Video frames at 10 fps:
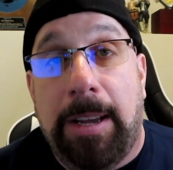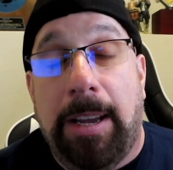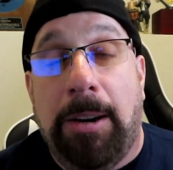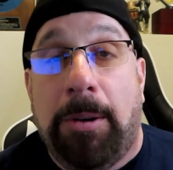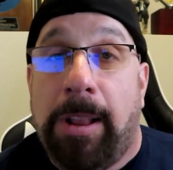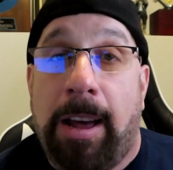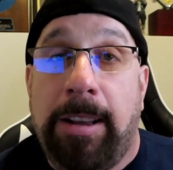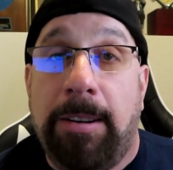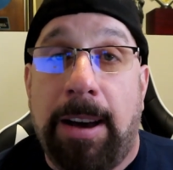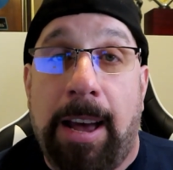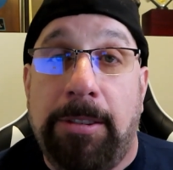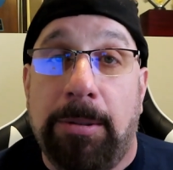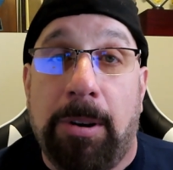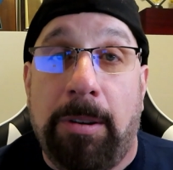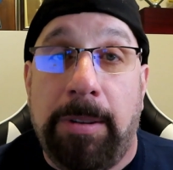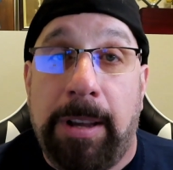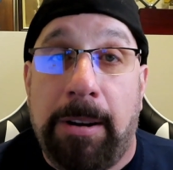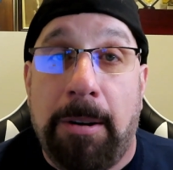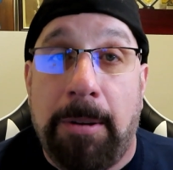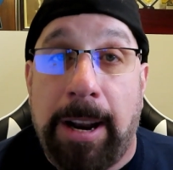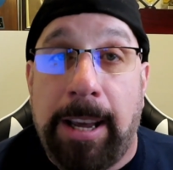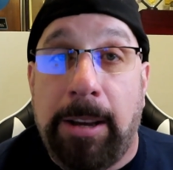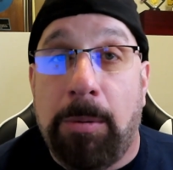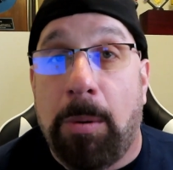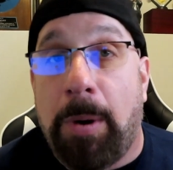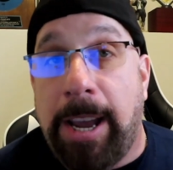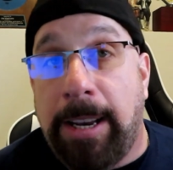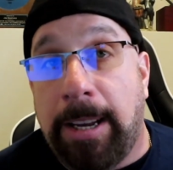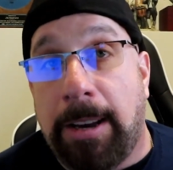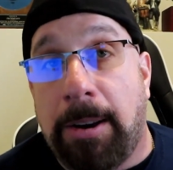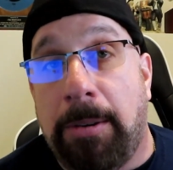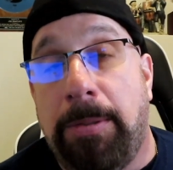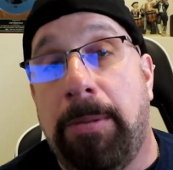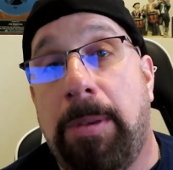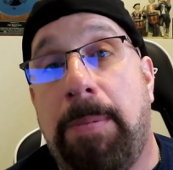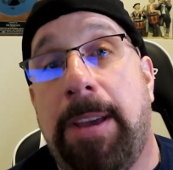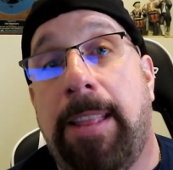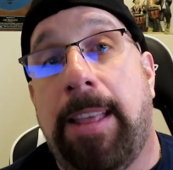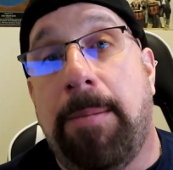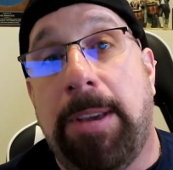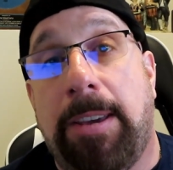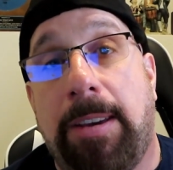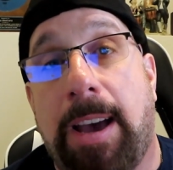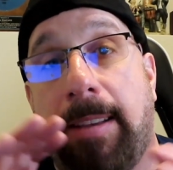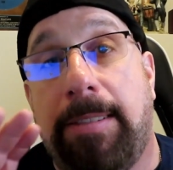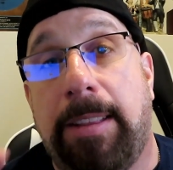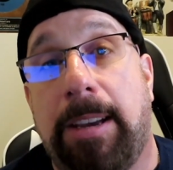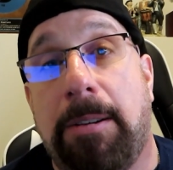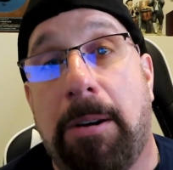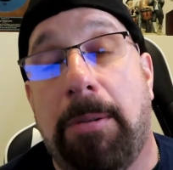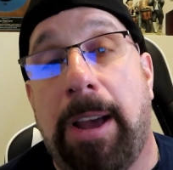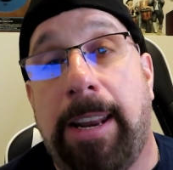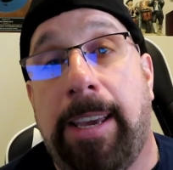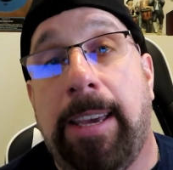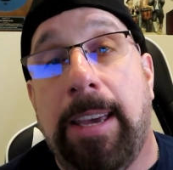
I know a lot of you guys are over there already. We're waiting to go through the pandemic. You guys are there already.